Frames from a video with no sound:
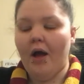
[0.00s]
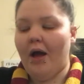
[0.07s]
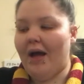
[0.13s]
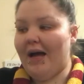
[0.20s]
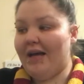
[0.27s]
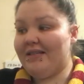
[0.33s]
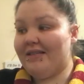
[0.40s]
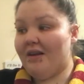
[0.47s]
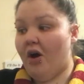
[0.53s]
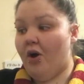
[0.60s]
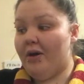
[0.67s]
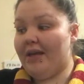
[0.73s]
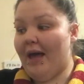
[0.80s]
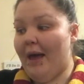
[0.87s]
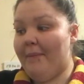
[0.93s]
as
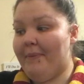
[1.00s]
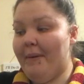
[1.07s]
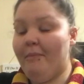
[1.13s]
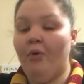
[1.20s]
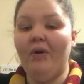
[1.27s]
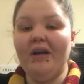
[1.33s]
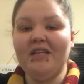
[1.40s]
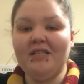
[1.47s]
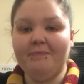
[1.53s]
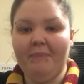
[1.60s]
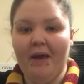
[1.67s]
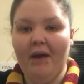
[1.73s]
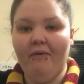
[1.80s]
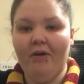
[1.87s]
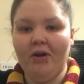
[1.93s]
I get a bit more
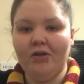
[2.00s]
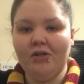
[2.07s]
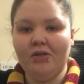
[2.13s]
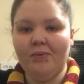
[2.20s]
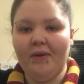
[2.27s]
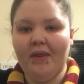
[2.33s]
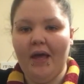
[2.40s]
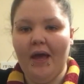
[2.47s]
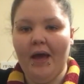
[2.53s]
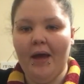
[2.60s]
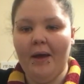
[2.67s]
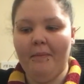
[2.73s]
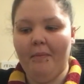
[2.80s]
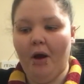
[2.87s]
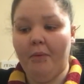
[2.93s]
experienced with it,
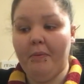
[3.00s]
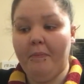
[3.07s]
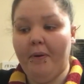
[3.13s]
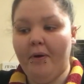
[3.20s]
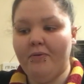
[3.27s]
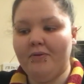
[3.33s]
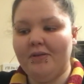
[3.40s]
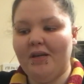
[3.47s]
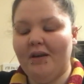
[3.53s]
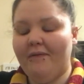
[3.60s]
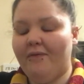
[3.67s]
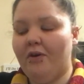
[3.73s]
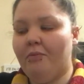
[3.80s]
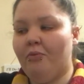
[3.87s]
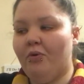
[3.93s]
I'll be posting a
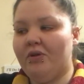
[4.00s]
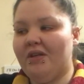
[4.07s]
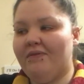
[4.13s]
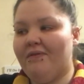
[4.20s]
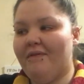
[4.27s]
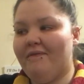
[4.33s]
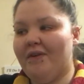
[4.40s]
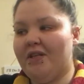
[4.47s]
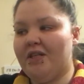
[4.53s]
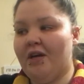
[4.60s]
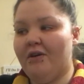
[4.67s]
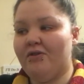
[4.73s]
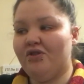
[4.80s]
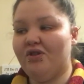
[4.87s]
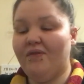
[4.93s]
few more different
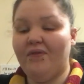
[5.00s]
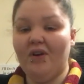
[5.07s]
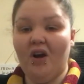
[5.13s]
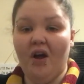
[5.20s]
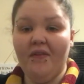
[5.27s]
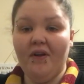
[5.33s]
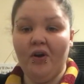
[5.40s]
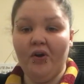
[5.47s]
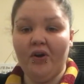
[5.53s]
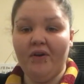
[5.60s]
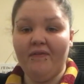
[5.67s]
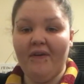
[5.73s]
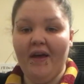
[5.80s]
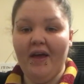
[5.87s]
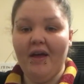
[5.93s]
videos. So if you like the look
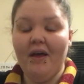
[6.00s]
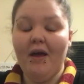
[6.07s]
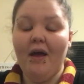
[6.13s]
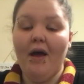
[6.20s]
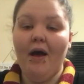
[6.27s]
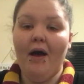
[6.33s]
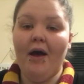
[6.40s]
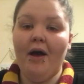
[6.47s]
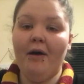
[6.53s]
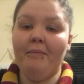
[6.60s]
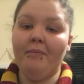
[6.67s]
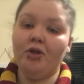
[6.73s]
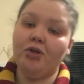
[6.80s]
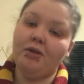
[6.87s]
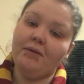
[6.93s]
of it,
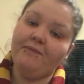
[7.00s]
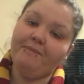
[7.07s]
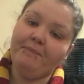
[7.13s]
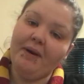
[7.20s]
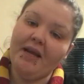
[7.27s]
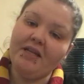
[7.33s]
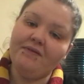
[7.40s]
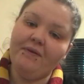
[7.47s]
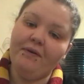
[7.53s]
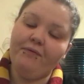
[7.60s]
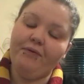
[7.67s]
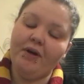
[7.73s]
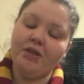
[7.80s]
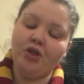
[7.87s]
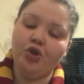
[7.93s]
please feel
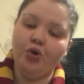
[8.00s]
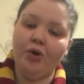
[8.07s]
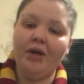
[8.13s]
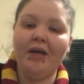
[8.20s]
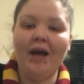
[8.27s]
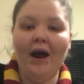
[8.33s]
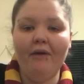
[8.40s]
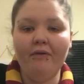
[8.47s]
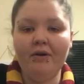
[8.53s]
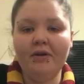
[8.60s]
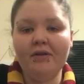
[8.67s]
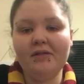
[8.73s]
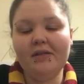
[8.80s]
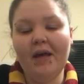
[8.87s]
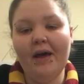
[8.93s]
free to join
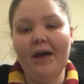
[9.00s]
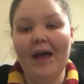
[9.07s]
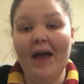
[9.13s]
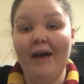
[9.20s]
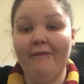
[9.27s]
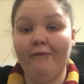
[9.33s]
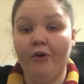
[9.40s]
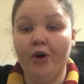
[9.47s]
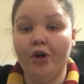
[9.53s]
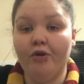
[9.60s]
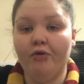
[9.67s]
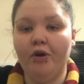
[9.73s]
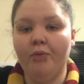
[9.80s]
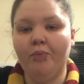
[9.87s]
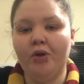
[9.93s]
Karen's air fryer
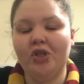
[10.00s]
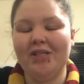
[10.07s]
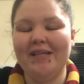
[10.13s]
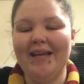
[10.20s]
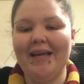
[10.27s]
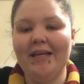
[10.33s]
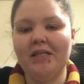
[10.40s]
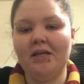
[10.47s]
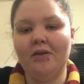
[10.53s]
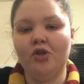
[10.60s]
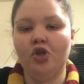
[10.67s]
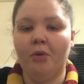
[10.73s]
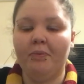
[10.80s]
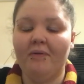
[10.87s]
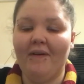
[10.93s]
group, which is linked at the
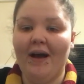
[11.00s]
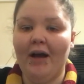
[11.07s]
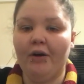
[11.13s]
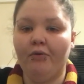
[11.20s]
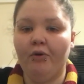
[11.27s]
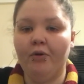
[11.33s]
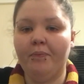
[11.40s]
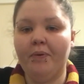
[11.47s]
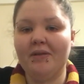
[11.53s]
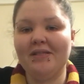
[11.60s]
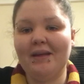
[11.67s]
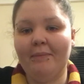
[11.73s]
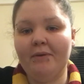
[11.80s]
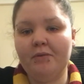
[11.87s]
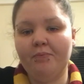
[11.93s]
top of our group at
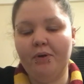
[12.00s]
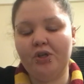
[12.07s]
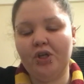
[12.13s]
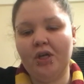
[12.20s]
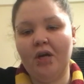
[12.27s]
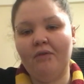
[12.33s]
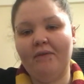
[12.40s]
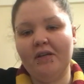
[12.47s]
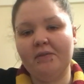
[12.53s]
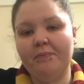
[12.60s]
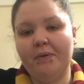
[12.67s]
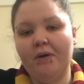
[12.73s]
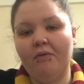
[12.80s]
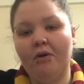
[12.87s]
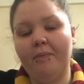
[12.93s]
Sammie's Pressure King
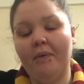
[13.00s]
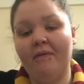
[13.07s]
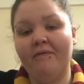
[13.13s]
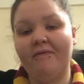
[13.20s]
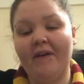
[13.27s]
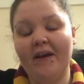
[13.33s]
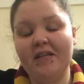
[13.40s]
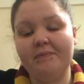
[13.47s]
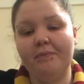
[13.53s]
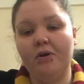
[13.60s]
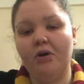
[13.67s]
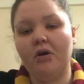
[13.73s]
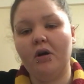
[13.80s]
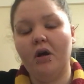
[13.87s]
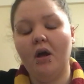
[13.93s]
Recipe Group on
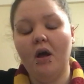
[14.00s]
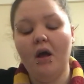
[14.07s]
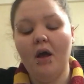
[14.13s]
Facebook.